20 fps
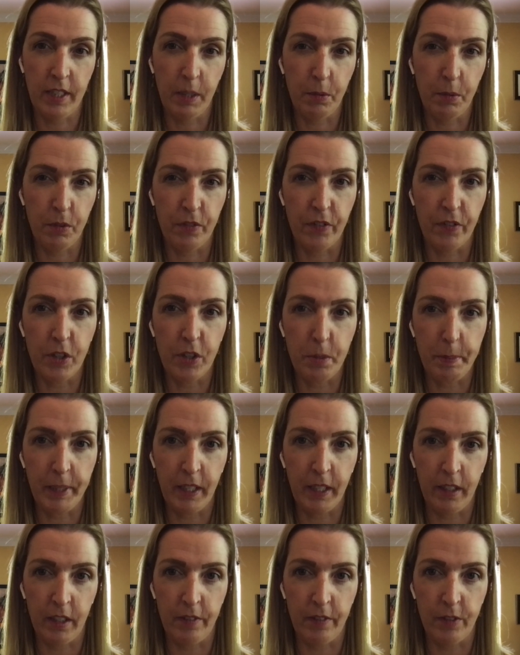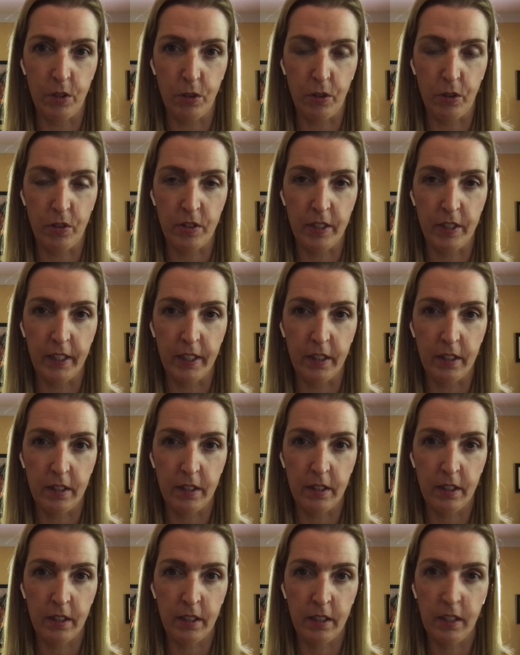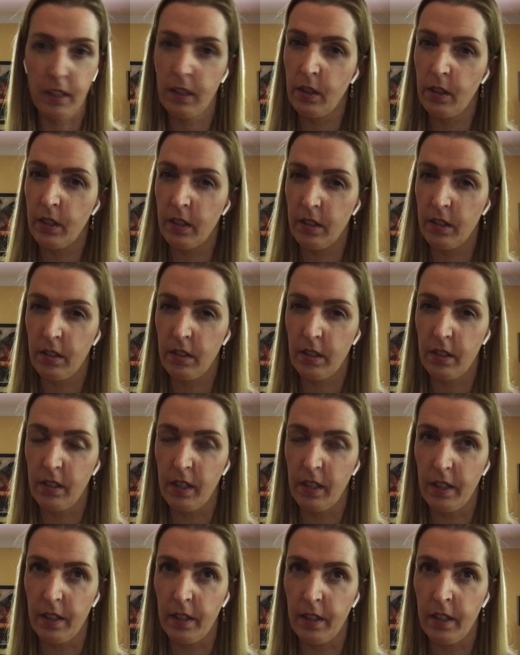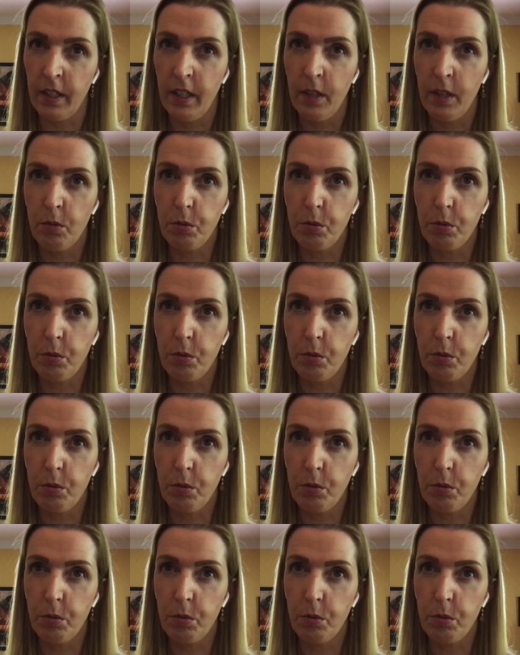I think it was the very beginning of August. I think